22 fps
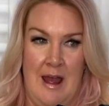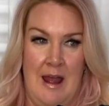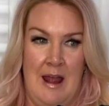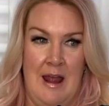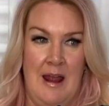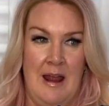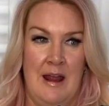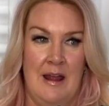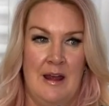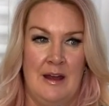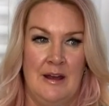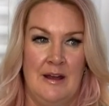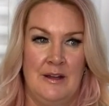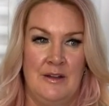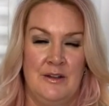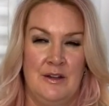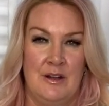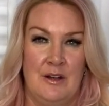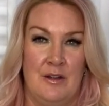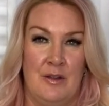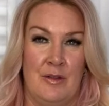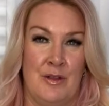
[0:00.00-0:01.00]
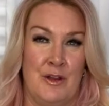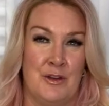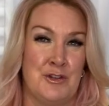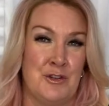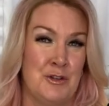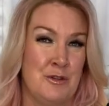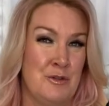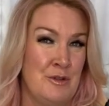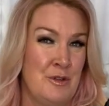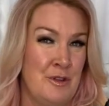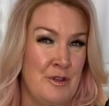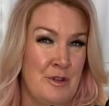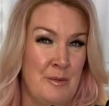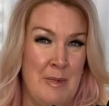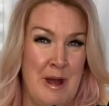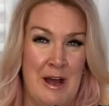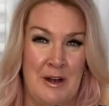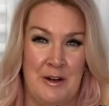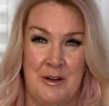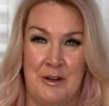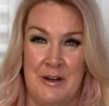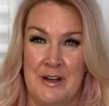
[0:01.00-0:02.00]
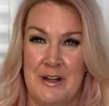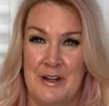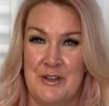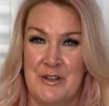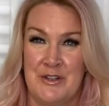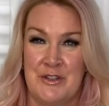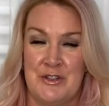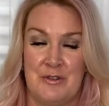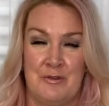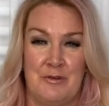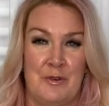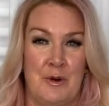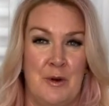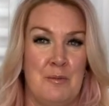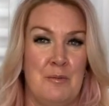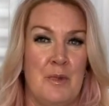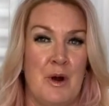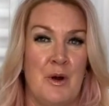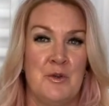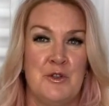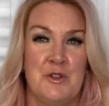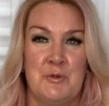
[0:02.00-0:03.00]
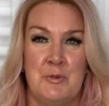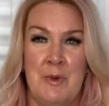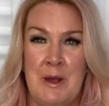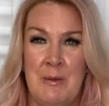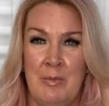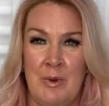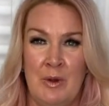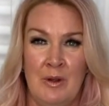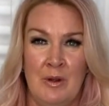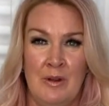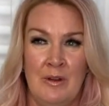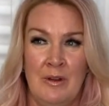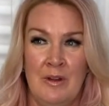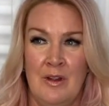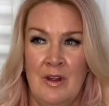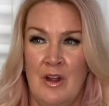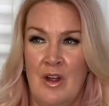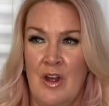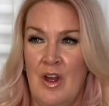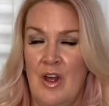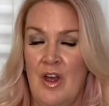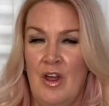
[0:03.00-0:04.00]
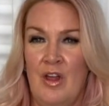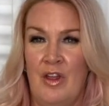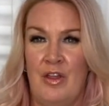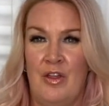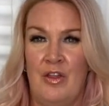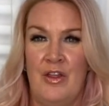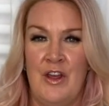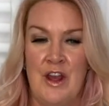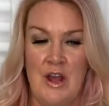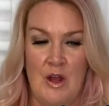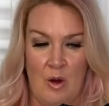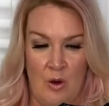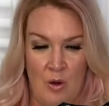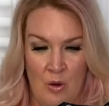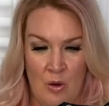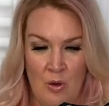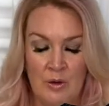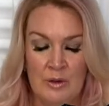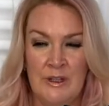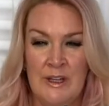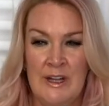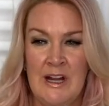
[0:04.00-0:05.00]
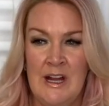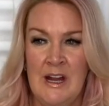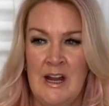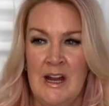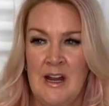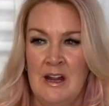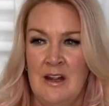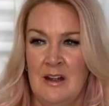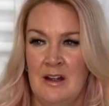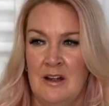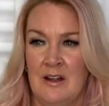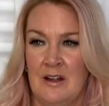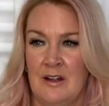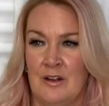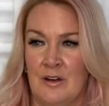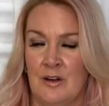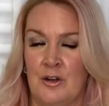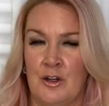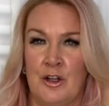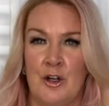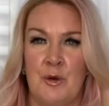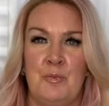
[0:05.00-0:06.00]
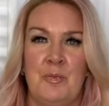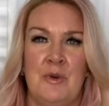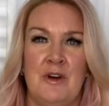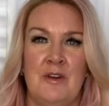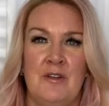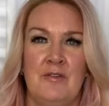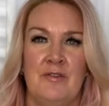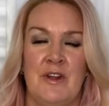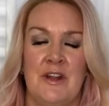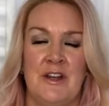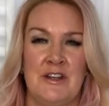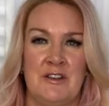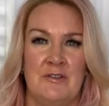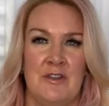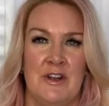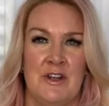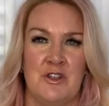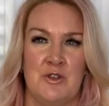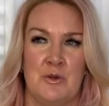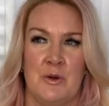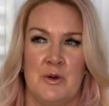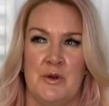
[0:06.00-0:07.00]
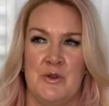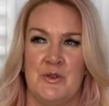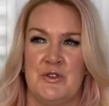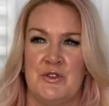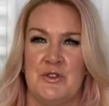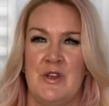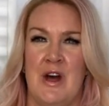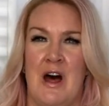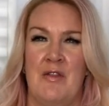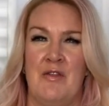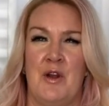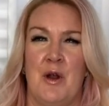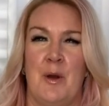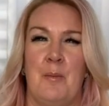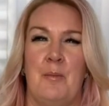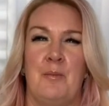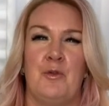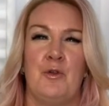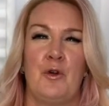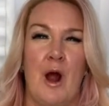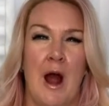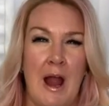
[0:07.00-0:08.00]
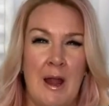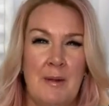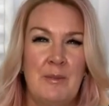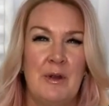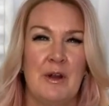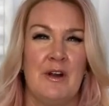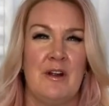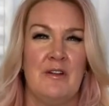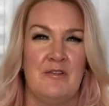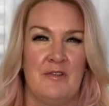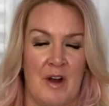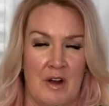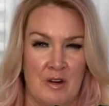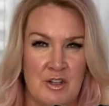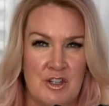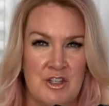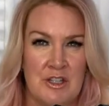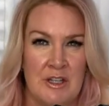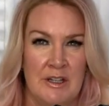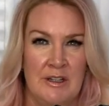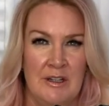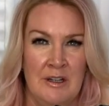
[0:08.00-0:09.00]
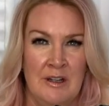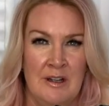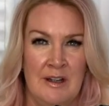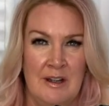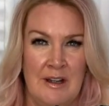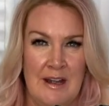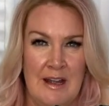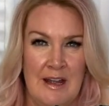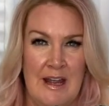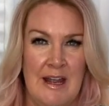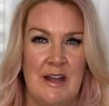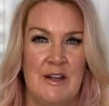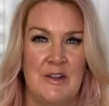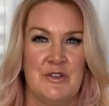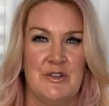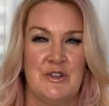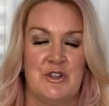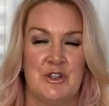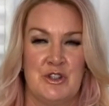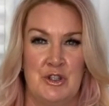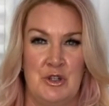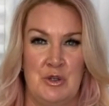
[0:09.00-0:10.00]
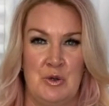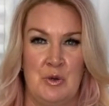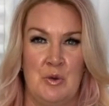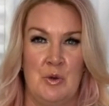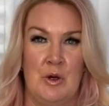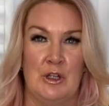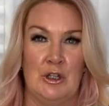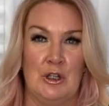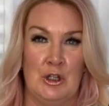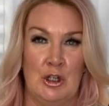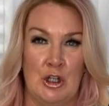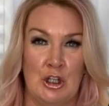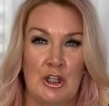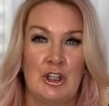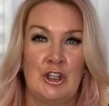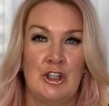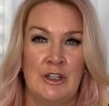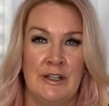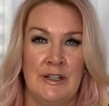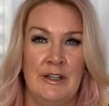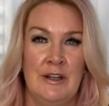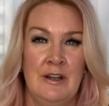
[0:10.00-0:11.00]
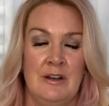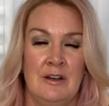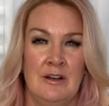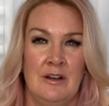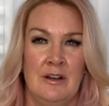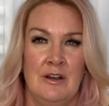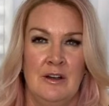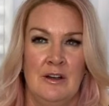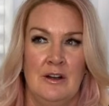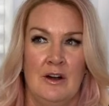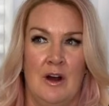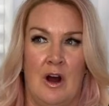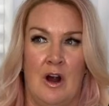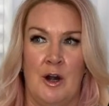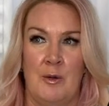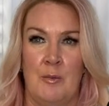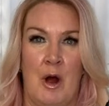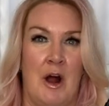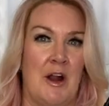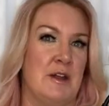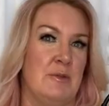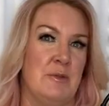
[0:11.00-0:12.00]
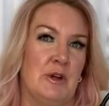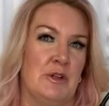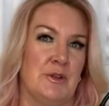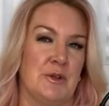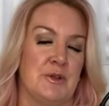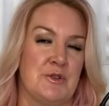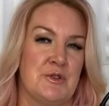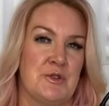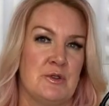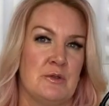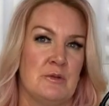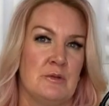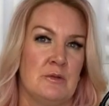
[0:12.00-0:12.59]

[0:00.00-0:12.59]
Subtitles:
And the truth of the matter is, for most people, the only group of individuals that their primary function is to look good are bodybuilders.